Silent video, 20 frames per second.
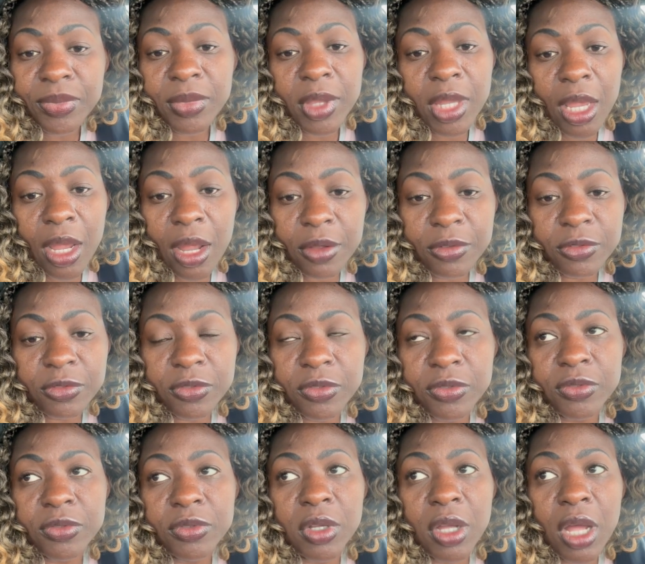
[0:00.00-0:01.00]
half
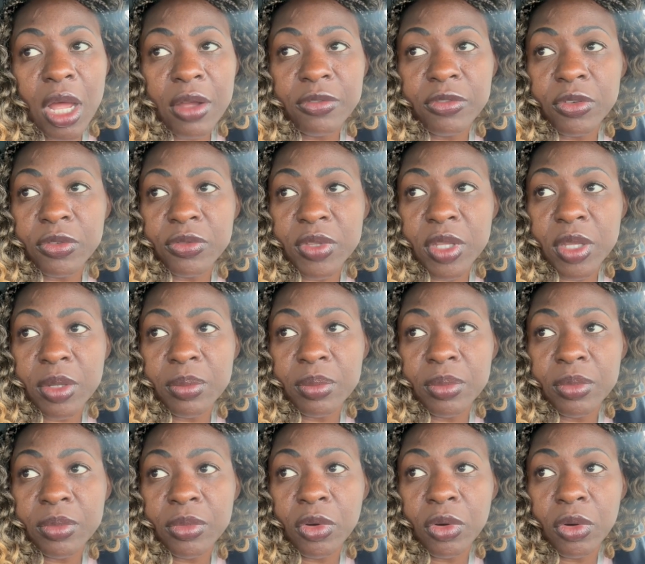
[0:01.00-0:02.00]
half of them,
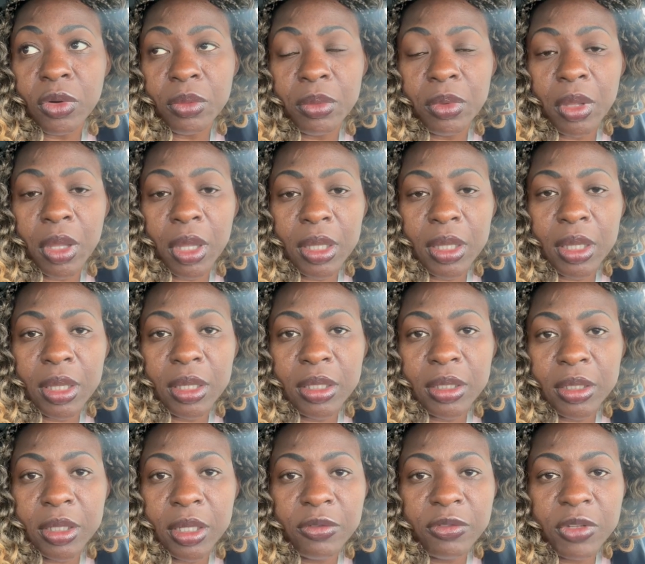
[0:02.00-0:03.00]
or
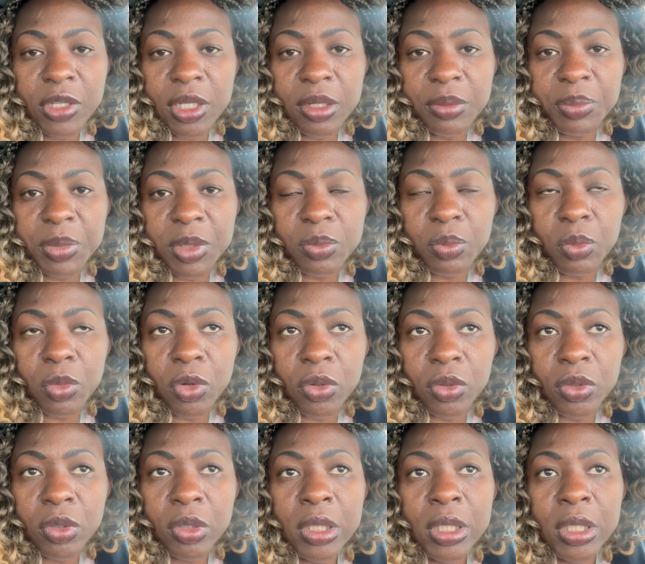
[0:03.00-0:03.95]
even a bit more,